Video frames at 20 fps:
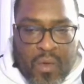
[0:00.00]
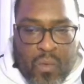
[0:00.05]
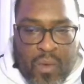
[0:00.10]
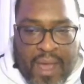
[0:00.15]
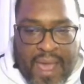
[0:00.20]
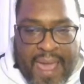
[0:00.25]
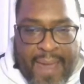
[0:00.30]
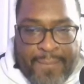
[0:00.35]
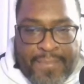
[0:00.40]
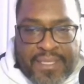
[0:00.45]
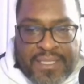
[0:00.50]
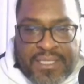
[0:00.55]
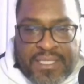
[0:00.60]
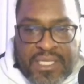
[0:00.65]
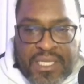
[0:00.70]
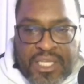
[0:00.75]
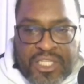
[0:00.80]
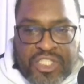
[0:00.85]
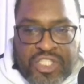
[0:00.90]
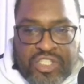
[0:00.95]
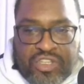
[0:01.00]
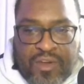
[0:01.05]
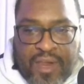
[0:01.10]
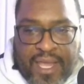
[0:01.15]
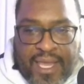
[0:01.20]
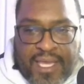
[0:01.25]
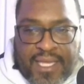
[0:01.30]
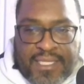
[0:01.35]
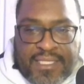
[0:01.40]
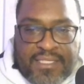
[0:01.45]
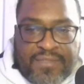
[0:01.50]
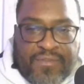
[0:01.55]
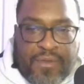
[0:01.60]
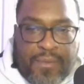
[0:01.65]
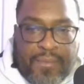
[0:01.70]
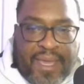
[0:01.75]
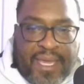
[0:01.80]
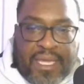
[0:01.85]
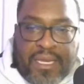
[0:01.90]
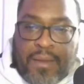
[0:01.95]
What happened to the trans
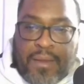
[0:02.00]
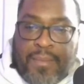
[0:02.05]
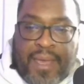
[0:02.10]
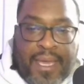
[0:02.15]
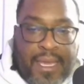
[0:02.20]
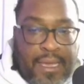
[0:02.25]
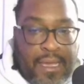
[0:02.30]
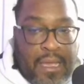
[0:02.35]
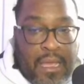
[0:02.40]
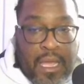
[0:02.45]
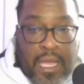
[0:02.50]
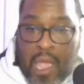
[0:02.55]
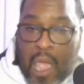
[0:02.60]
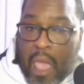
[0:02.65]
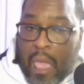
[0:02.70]
from making the band?